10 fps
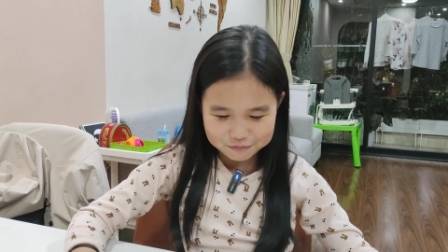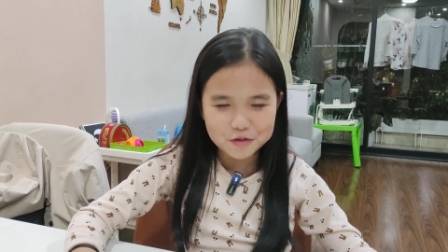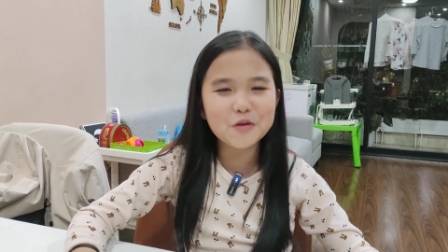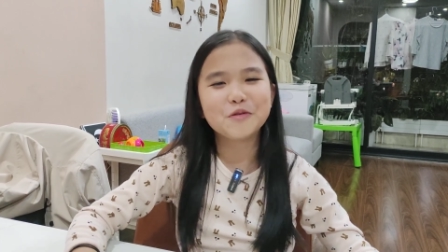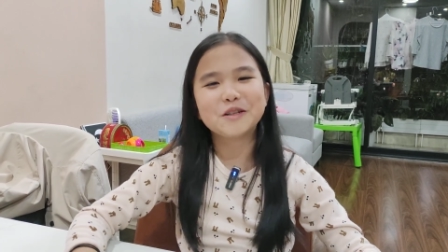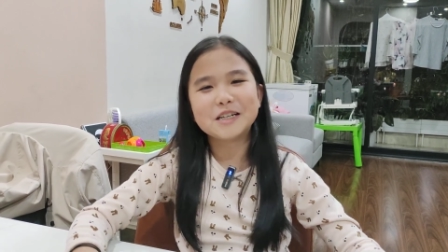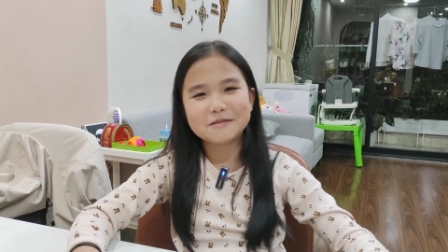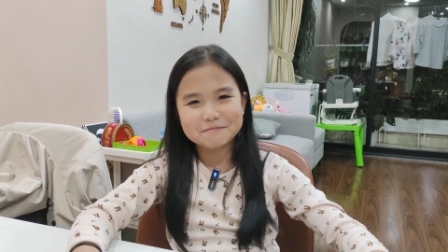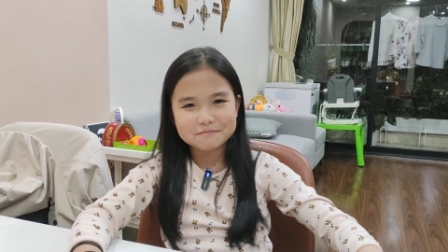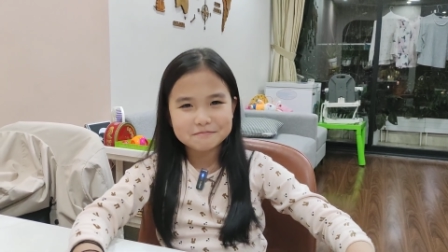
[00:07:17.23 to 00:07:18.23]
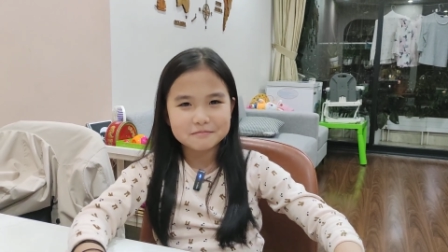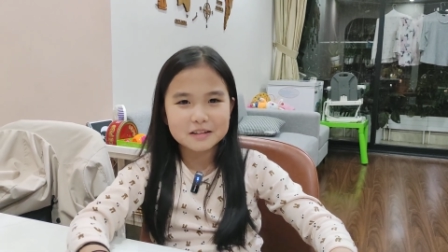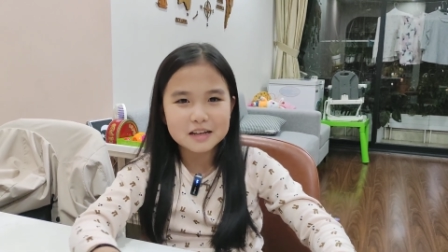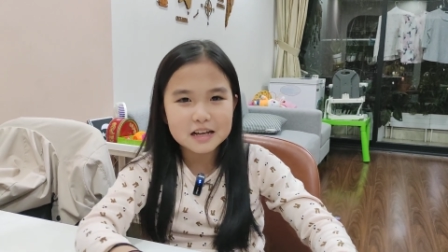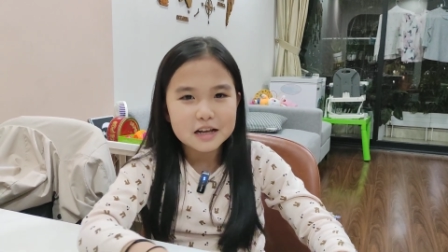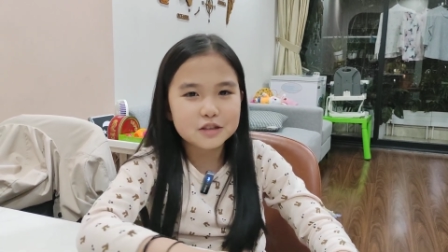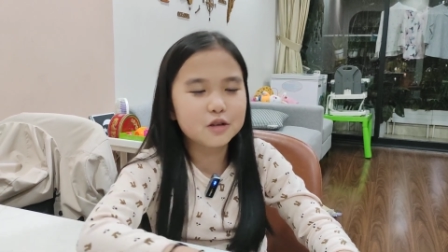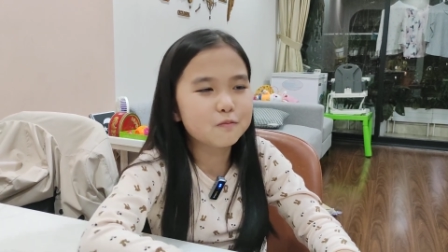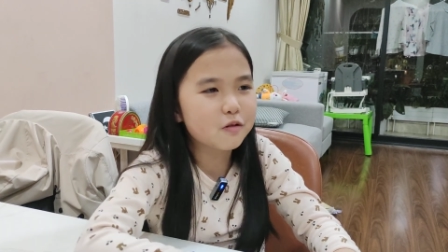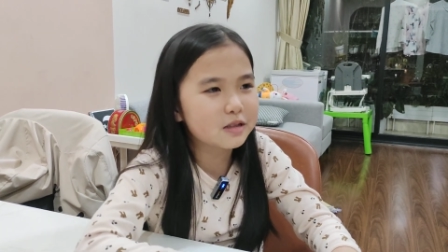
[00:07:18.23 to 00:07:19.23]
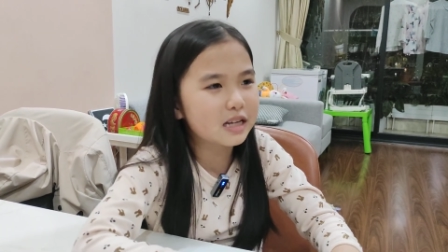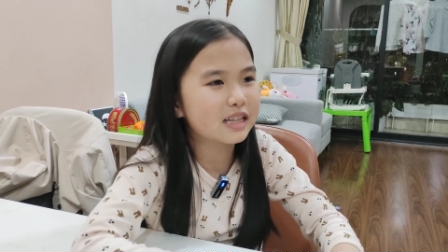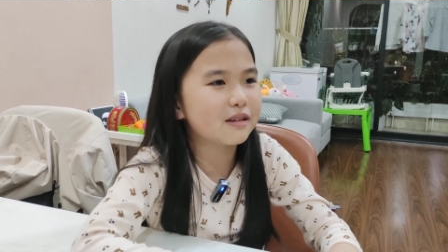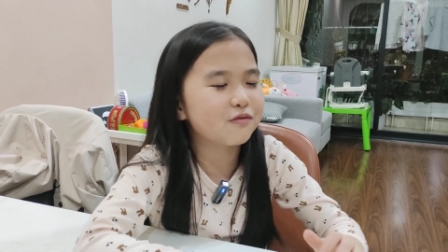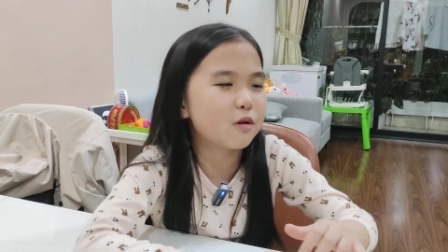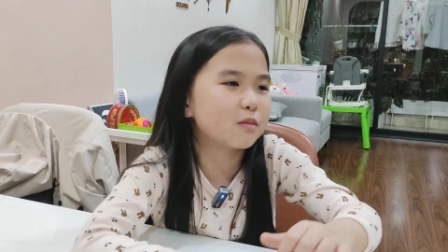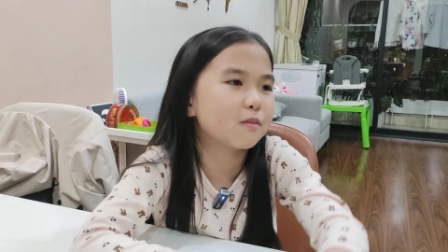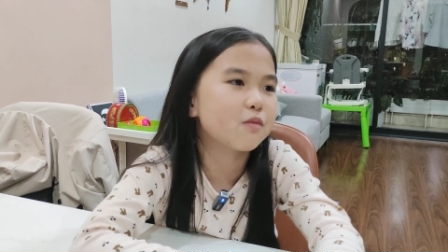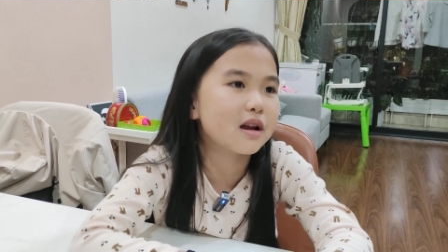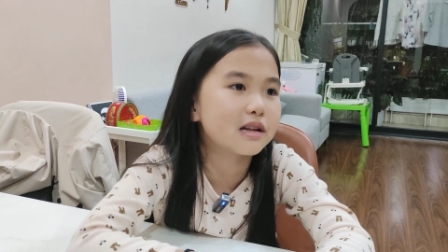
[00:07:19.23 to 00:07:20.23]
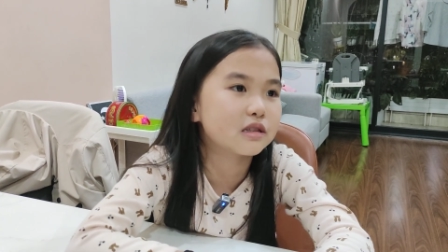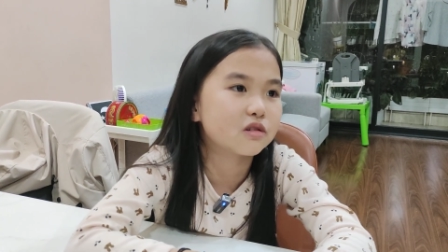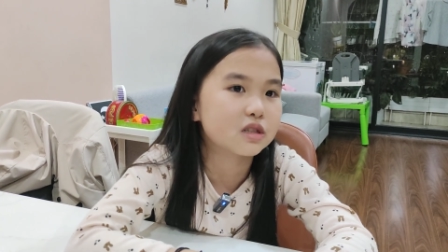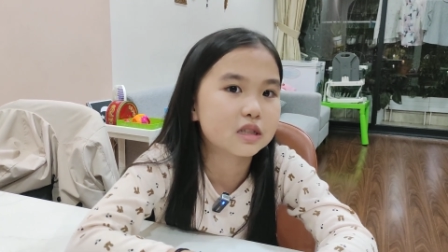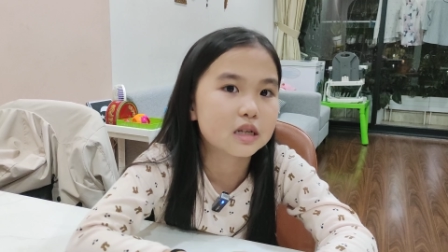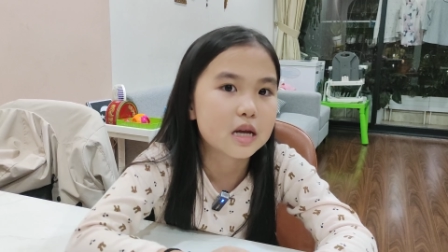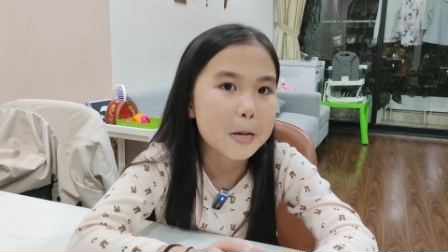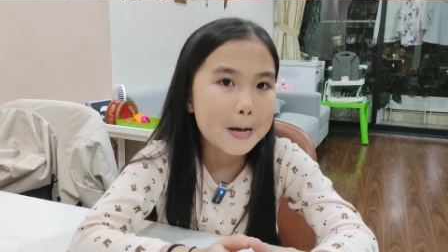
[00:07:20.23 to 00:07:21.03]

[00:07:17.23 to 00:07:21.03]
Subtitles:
food to protect it from the predators.